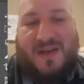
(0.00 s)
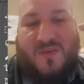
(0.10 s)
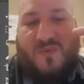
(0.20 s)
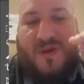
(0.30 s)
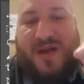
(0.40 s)

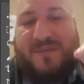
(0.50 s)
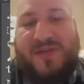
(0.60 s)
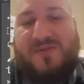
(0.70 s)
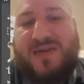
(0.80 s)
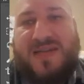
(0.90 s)
What I'm
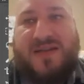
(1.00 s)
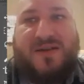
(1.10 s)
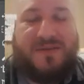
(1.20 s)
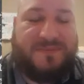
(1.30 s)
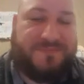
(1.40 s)
doing
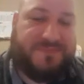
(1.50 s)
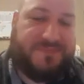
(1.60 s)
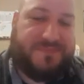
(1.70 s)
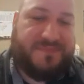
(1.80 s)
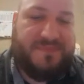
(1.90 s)
here
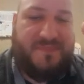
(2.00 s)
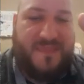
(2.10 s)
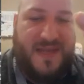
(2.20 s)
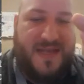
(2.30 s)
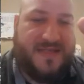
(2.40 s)

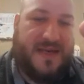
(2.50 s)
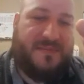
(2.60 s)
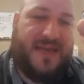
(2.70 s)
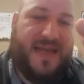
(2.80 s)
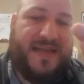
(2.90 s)
is
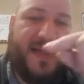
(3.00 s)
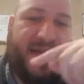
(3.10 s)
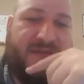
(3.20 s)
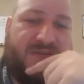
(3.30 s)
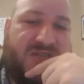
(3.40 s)
I'm laying
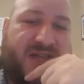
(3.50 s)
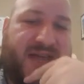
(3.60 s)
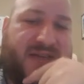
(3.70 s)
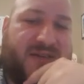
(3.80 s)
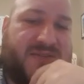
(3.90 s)
down
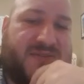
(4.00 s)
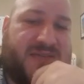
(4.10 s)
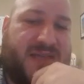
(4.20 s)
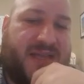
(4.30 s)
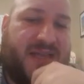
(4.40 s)
shadows,
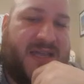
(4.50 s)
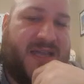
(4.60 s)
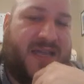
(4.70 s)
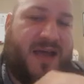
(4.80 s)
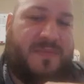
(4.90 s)

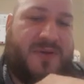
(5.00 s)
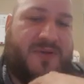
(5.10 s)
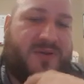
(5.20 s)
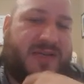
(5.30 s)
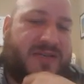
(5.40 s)
and I'm
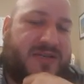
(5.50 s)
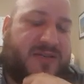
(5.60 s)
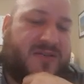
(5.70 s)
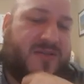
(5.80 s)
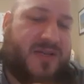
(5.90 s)
going
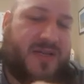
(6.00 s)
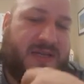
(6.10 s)
to